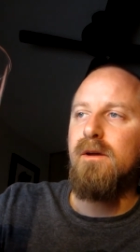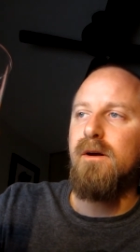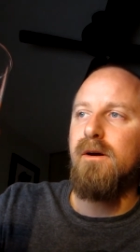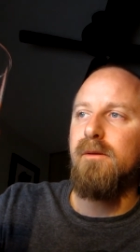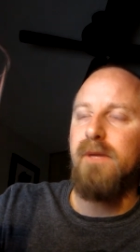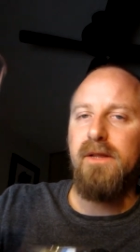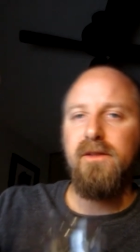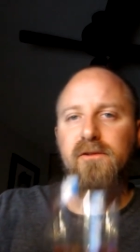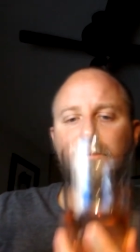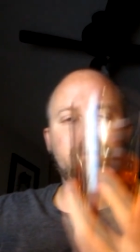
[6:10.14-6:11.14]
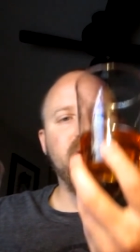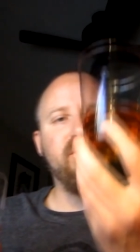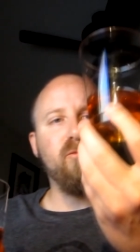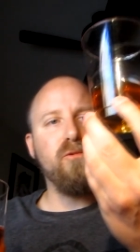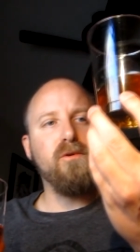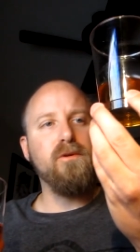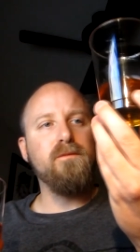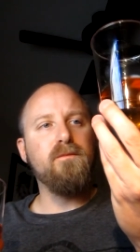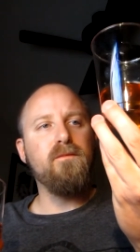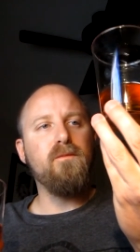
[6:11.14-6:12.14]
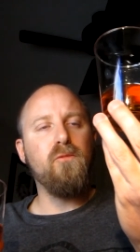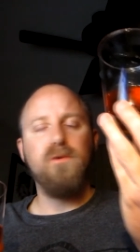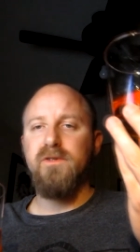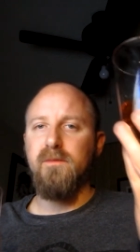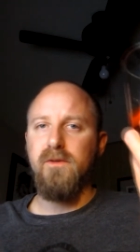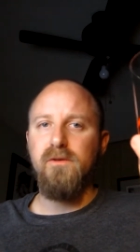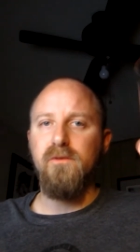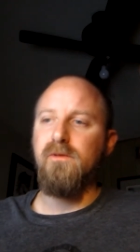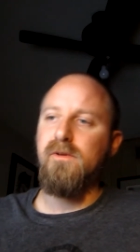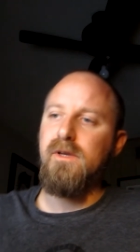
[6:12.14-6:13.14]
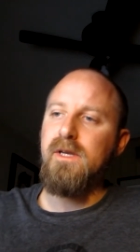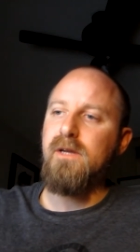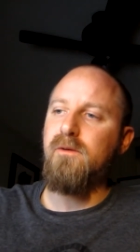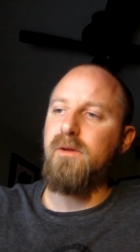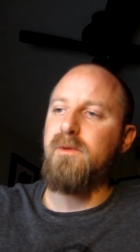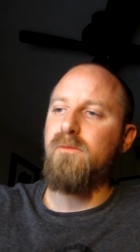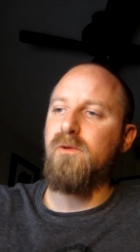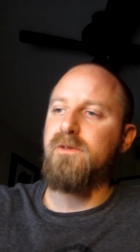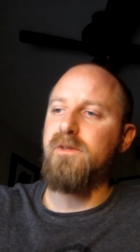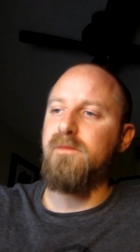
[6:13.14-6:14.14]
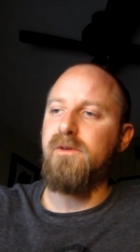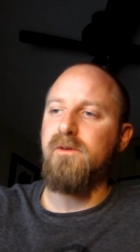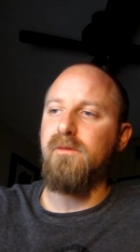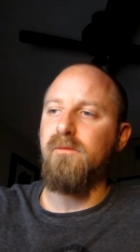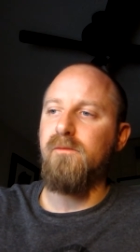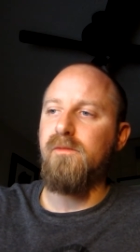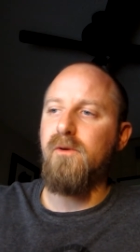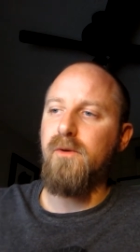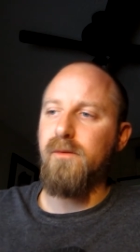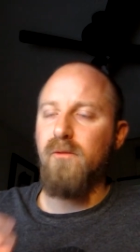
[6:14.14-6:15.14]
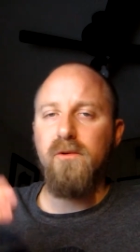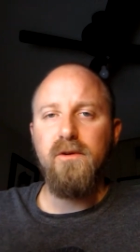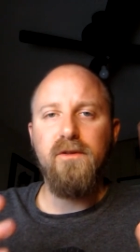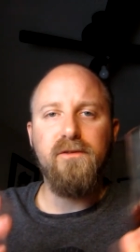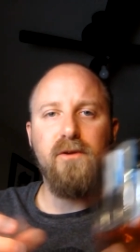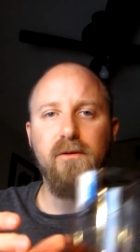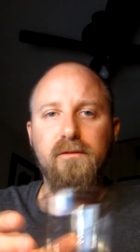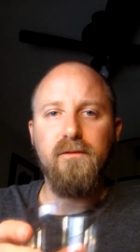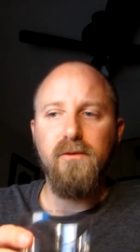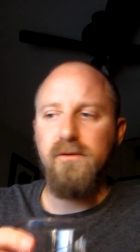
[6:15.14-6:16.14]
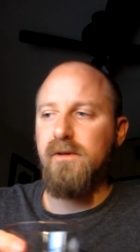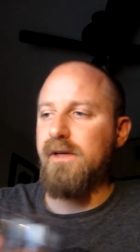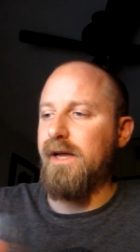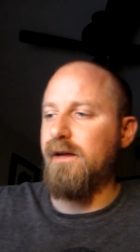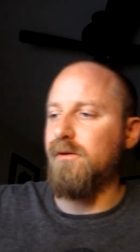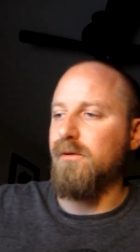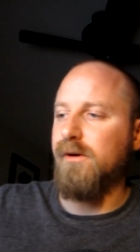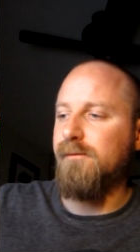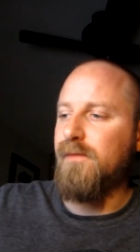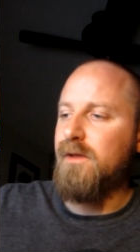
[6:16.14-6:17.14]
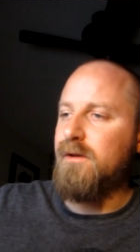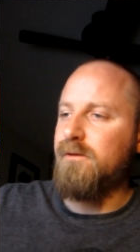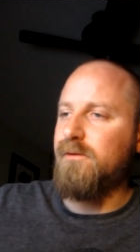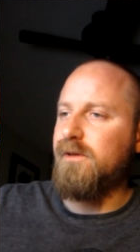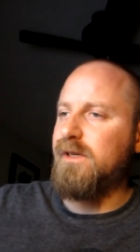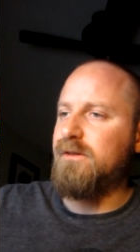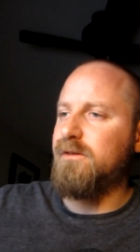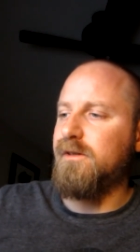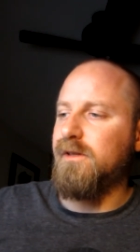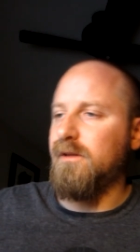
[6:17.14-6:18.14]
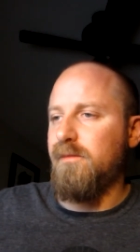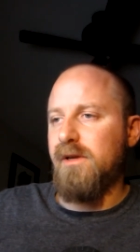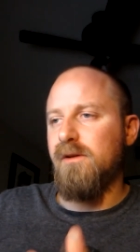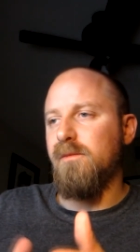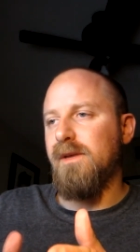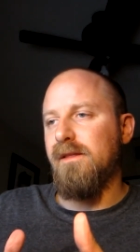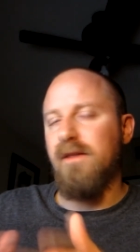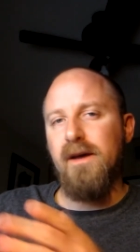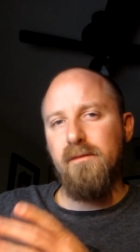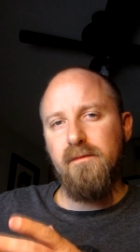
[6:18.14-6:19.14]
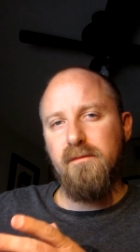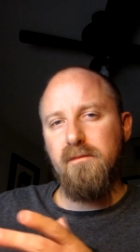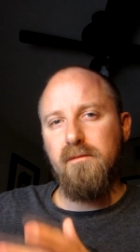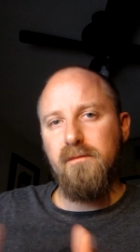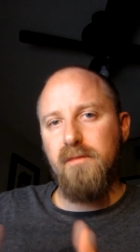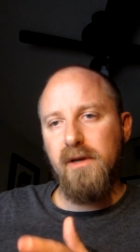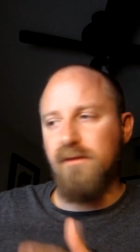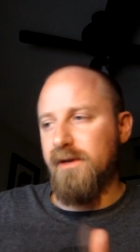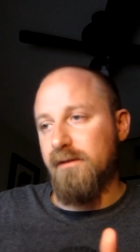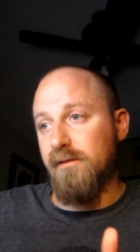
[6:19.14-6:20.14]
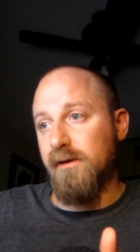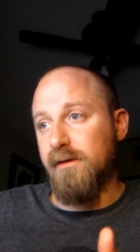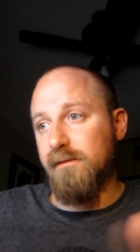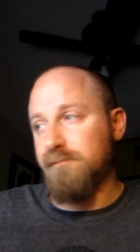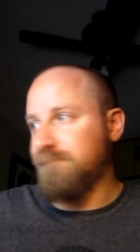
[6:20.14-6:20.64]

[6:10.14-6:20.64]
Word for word: um, and this one is more more subdued, quite a bit more subdued. I'm going more into the stone fruit category. It's really interesting that the pedio made that big of a difference.